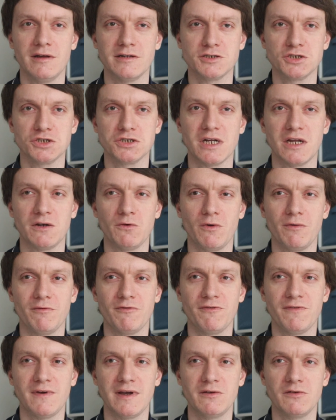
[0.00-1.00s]
channel
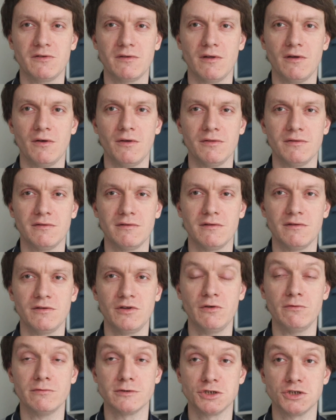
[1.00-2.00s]
on
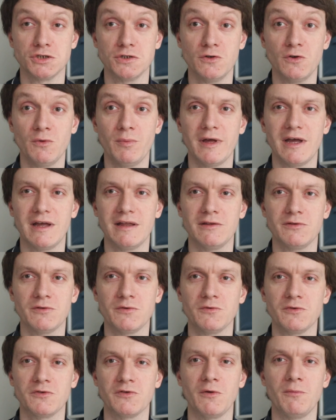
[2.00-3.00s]
YouTube. There's
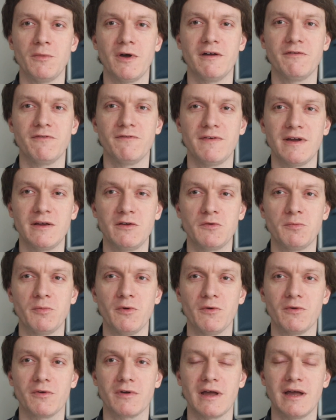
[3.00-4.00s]
also my
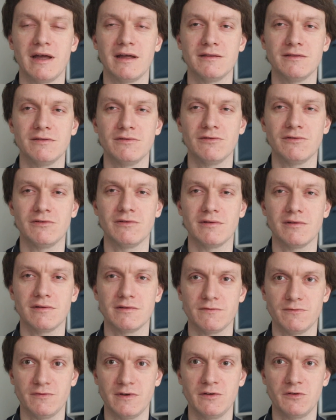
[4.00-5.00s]
Facebook and
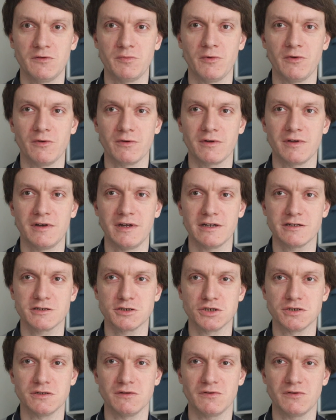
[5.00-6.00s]
Facebook
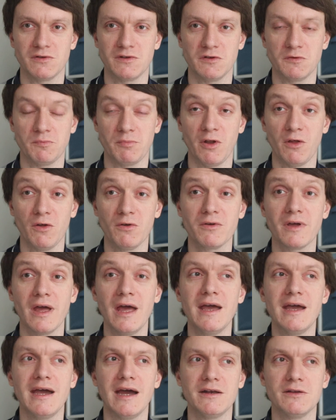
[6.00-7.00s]
connection to this blog,
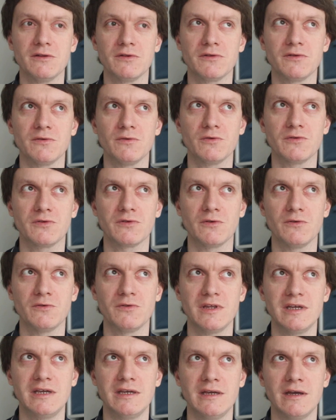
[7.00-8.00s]
and there's also
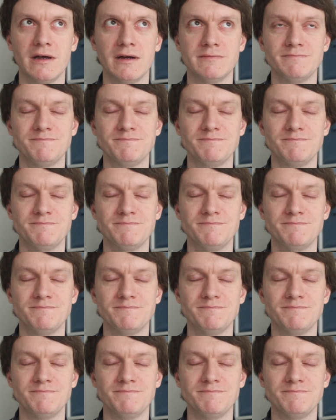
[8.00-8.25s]
the